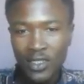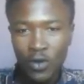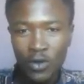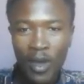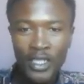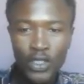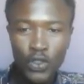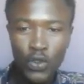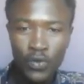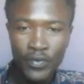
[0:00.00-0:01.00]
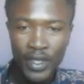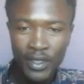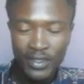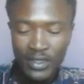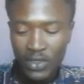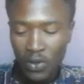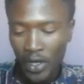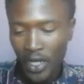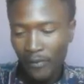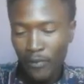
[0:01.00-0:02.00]
on my story
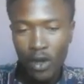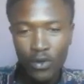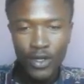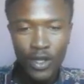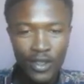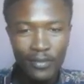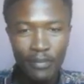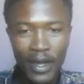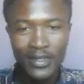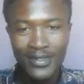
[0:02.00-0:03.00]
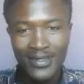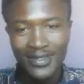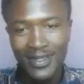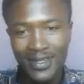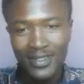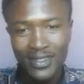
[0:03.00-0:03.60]
talking about the past.